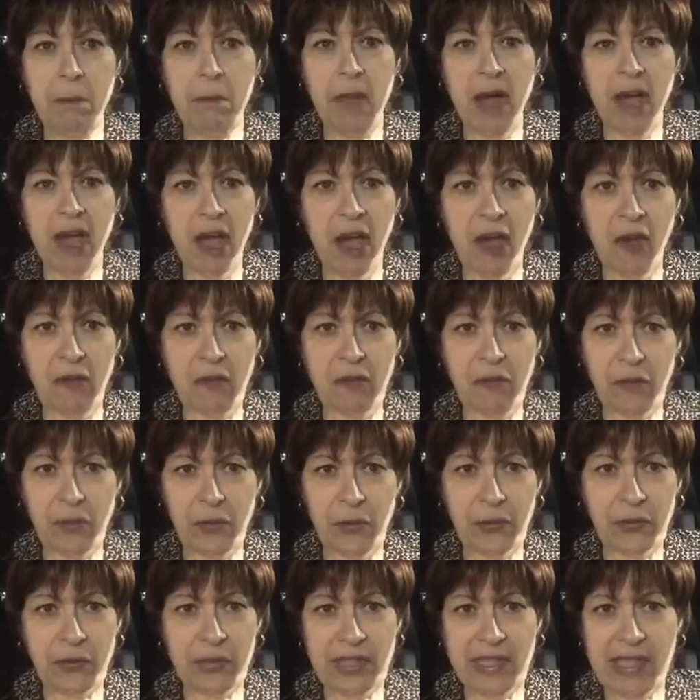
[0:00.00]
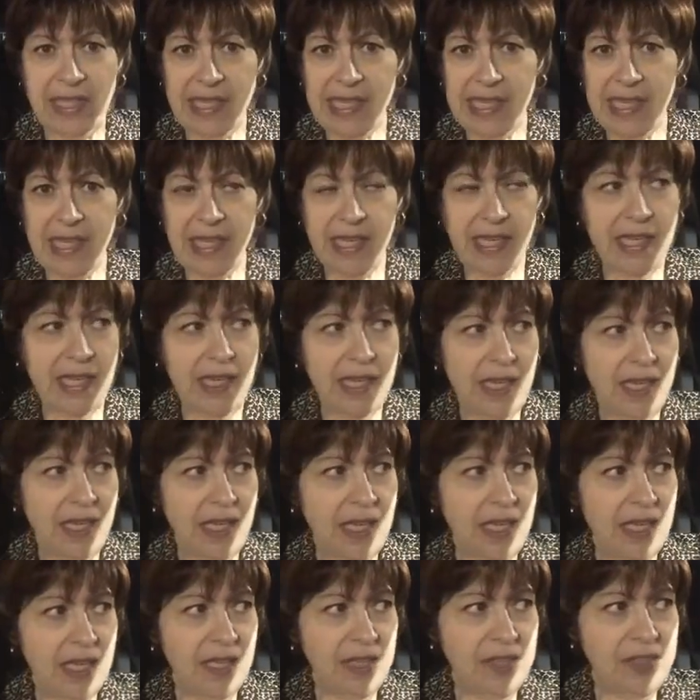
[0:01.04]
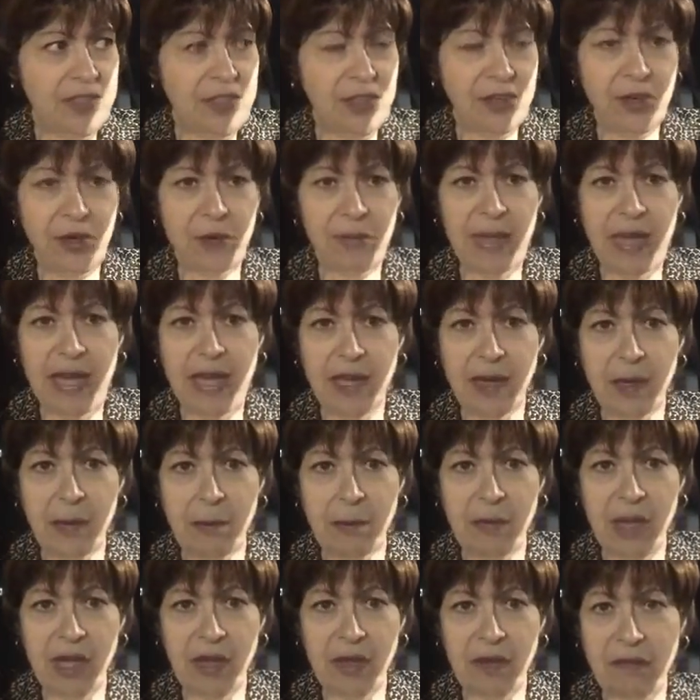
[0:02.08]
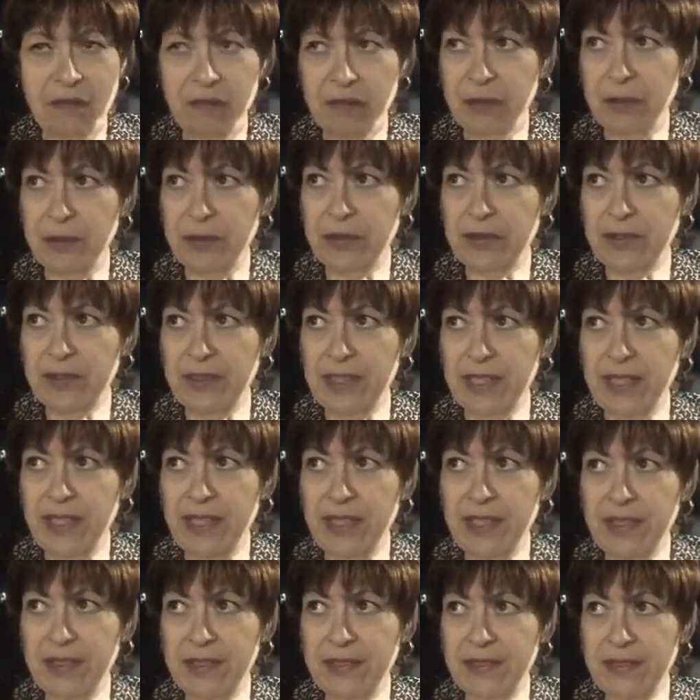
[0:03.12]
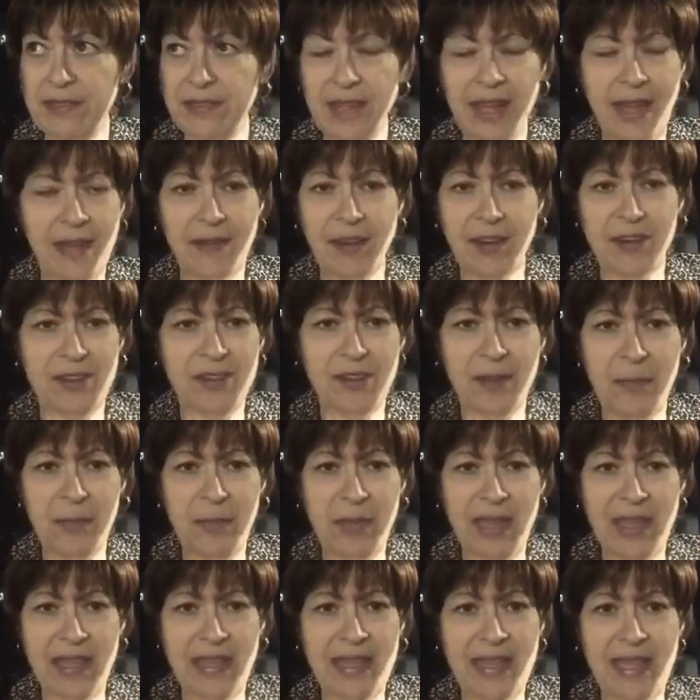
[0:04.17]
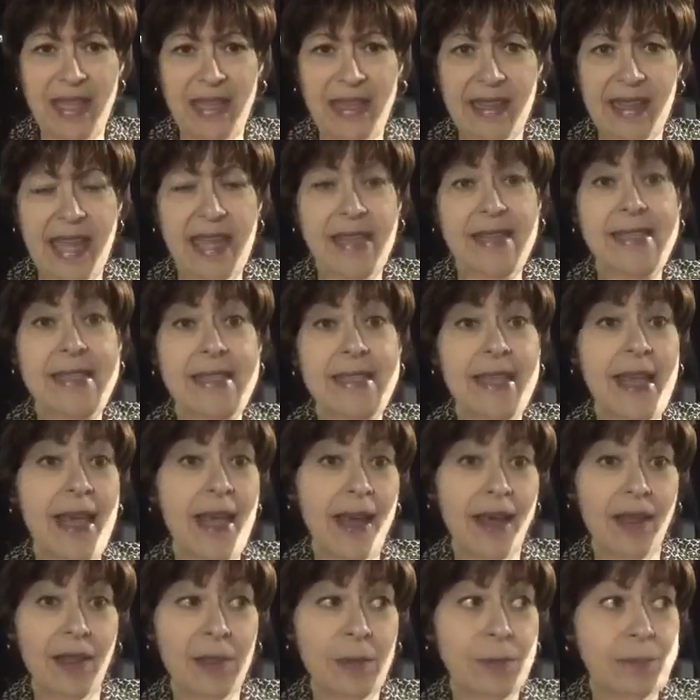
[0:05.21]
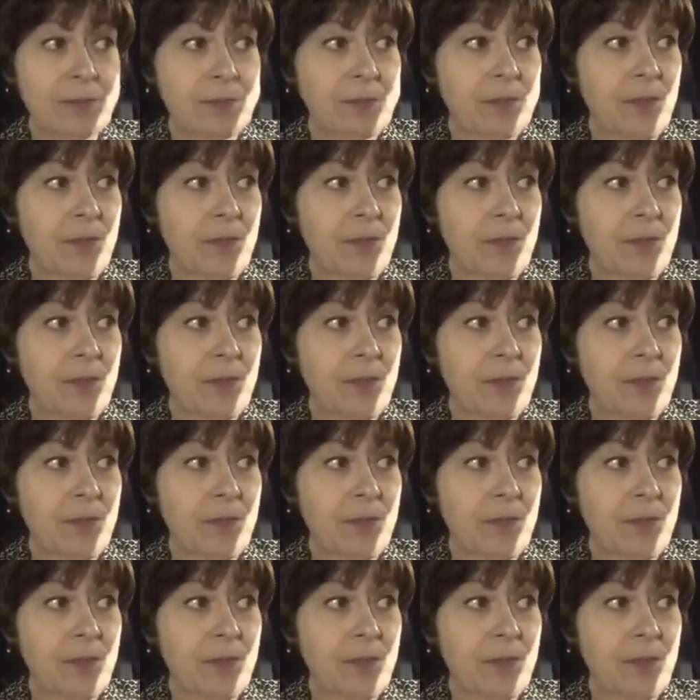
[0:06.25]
mucka fruit that sugar made out of mucka fruit, and or something that they sell.